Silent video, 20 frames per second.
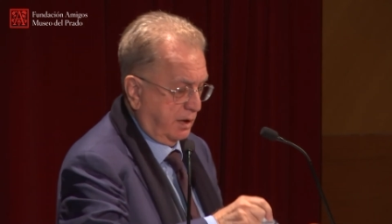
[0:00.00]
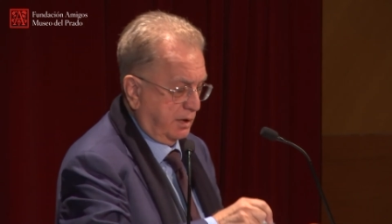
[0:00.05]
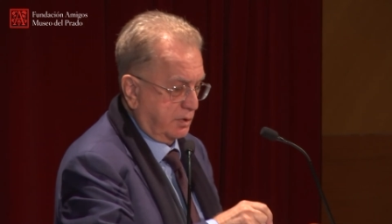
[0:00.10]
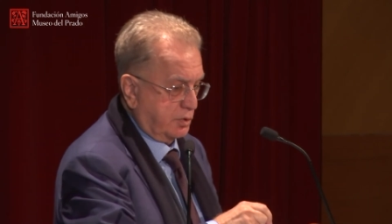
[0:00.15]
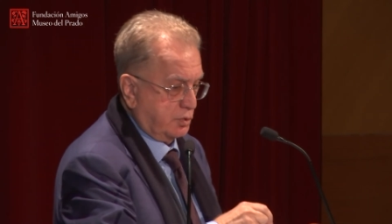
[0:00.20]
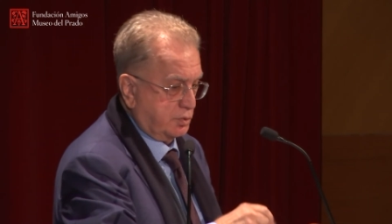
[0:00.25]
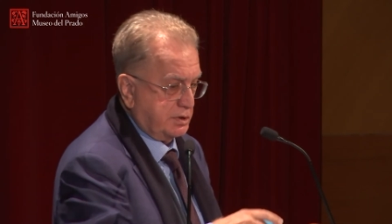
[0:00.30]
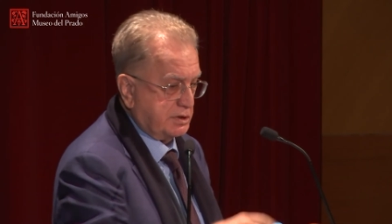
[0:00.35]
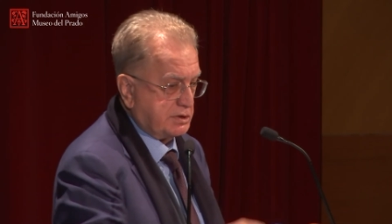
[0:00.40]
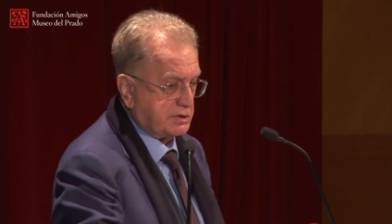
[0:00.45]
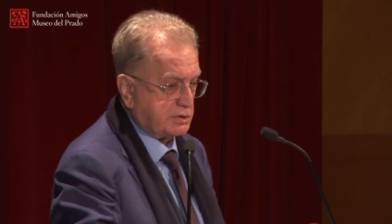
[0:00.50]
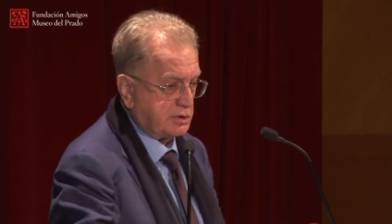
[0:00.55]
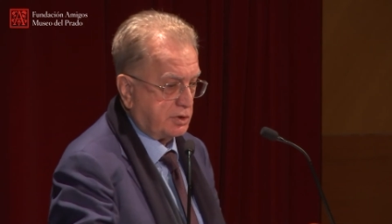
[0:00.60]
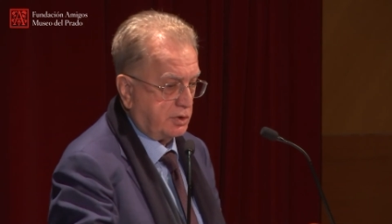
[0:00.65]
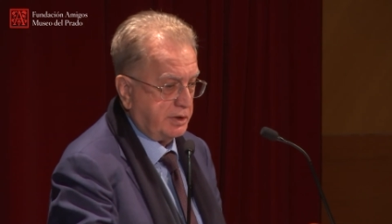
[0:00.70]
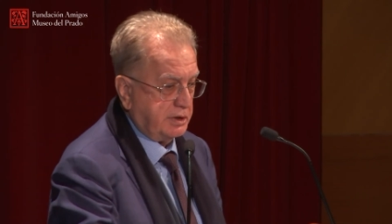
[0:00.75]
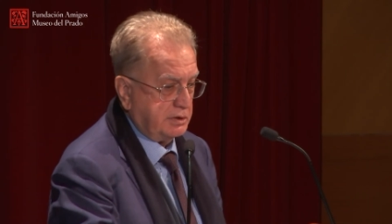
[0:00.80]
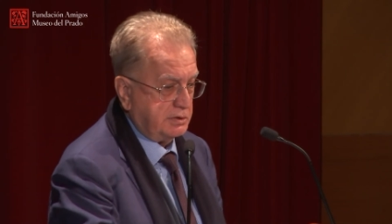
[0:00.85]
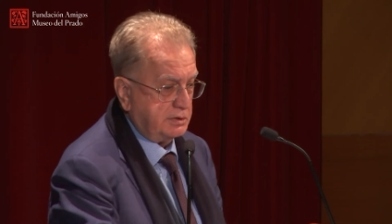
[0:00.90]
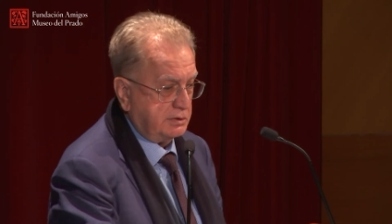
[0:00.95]
to
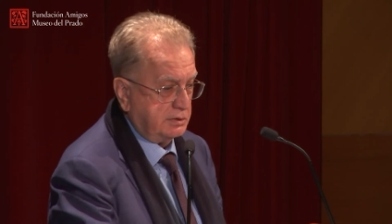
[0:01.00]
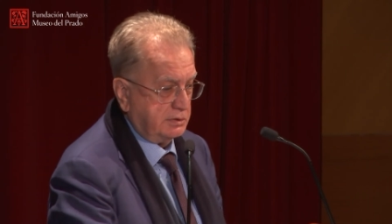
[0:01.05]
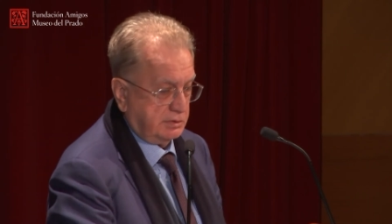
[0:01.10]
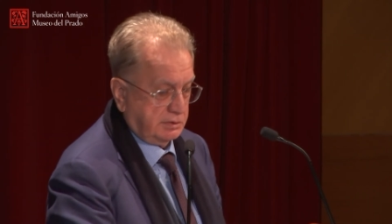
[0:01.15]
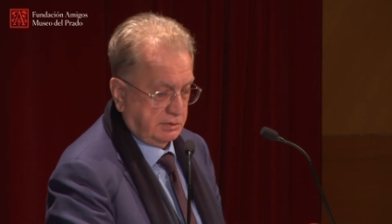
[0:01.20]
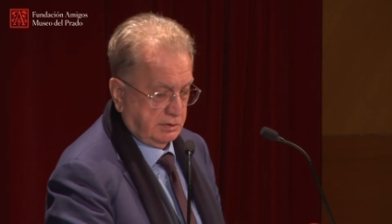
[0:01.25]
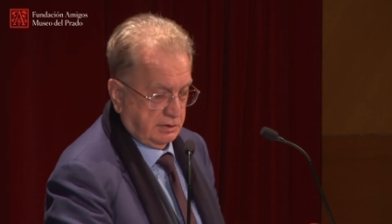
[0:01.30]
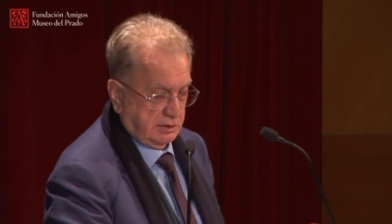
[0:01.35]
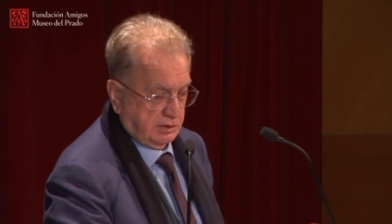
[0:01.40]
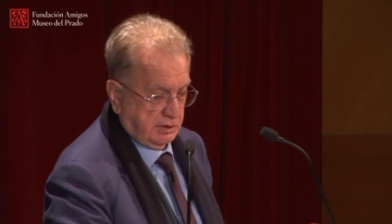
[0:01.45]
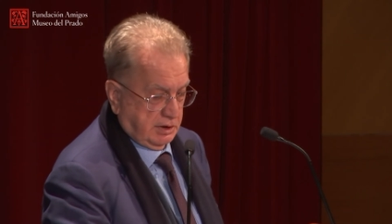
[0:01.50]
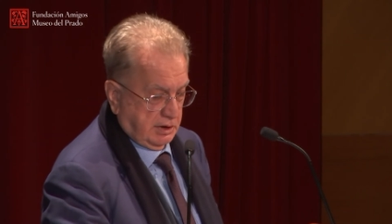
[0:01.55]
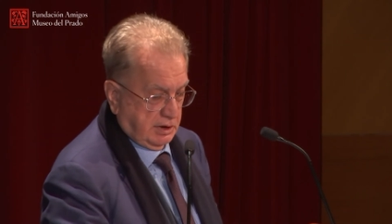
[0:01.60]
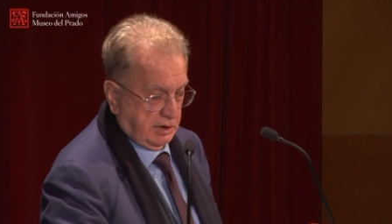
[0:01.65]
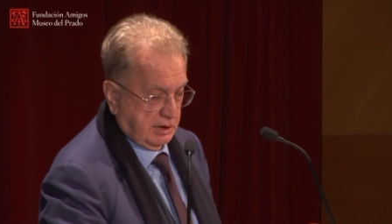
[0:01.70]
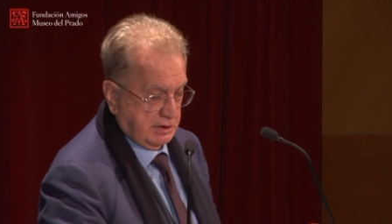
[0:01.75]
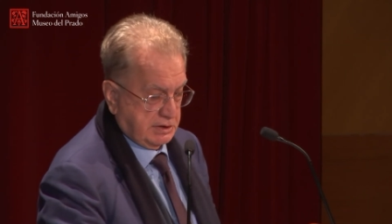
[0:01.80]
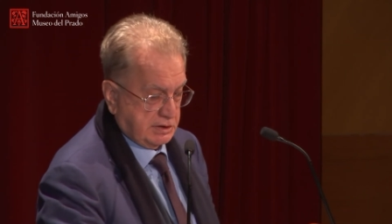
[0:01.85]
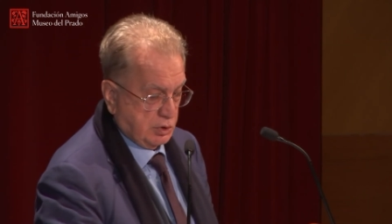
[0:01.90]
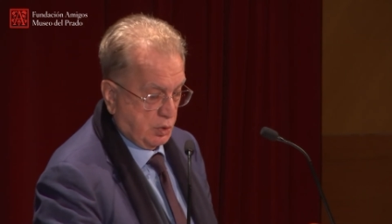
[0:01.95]
destroy it.
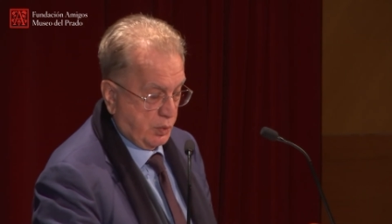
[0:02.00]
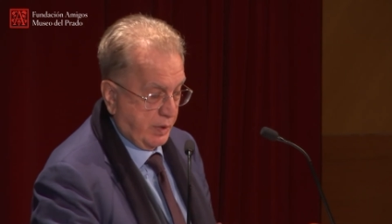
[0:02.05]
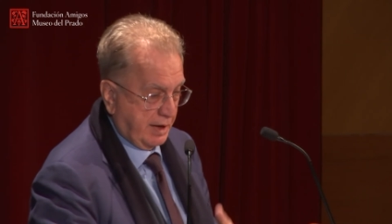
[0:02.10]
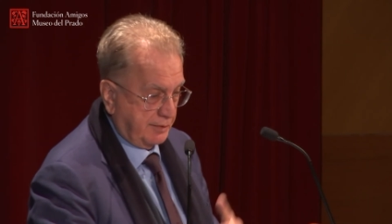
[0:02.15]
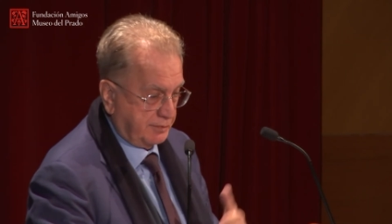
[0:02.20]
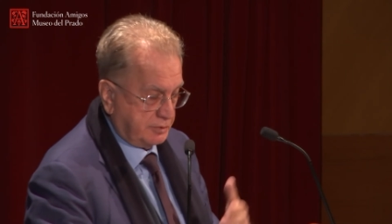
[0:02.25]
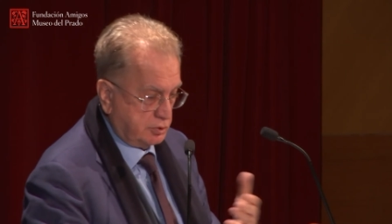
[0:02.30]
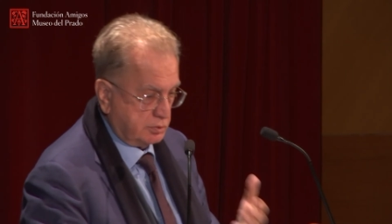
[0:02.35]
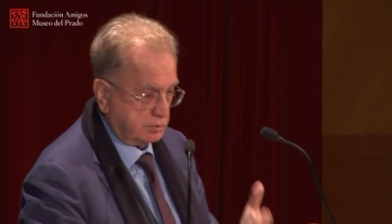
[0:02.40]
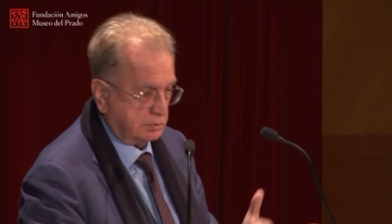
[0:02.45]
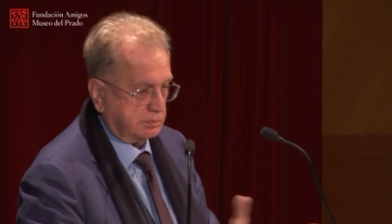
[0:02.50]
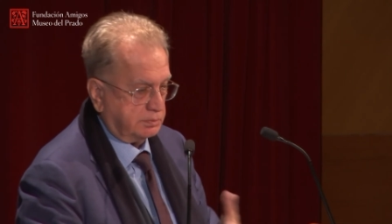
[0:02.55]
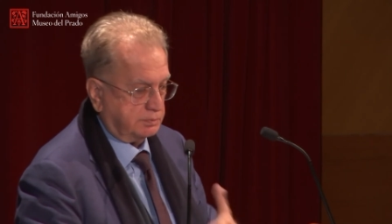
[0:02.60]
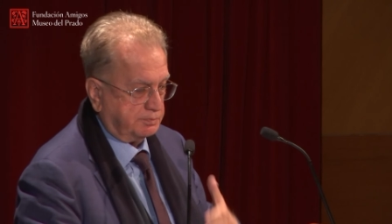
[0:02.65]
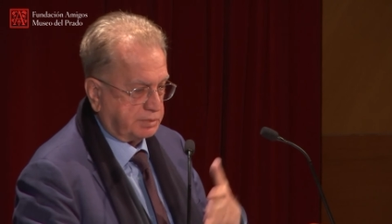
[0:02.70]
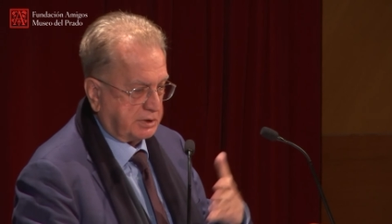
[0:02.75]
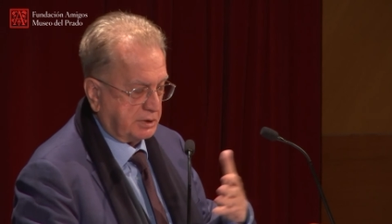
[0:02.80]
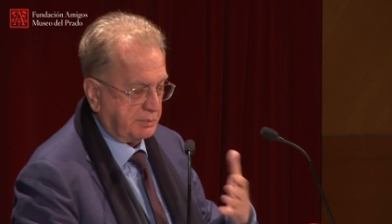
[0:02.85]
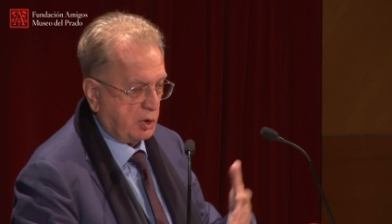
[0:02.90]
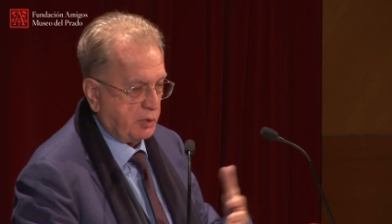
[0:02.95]
So we have to
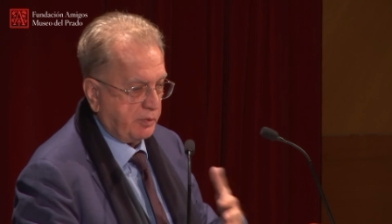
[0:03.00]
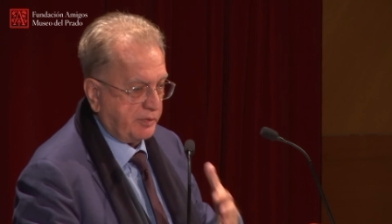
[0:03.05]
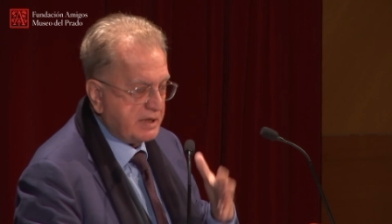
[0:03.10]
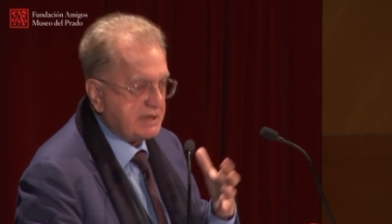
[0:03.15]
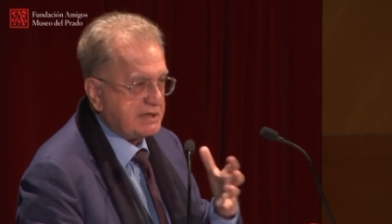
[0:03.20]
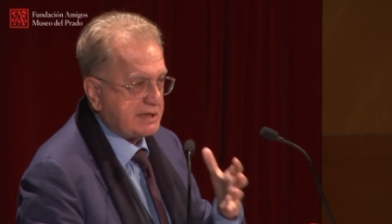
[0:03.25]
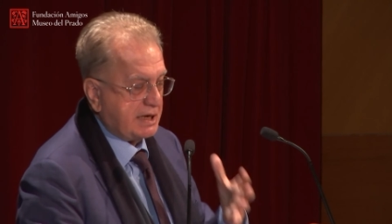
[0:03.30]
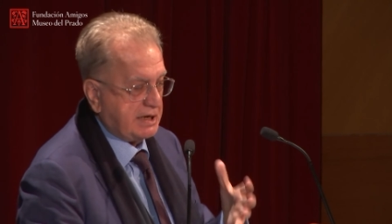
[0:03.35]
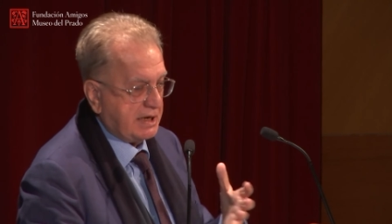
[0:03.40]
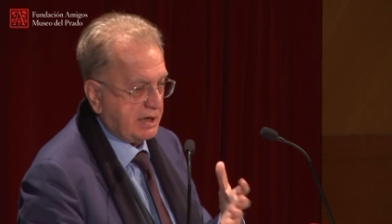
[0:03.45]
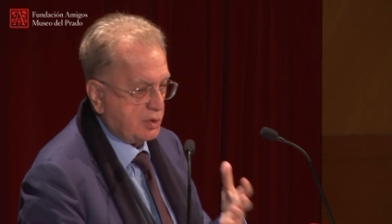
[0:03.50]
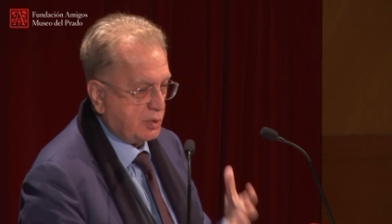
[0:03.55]
promote this idea.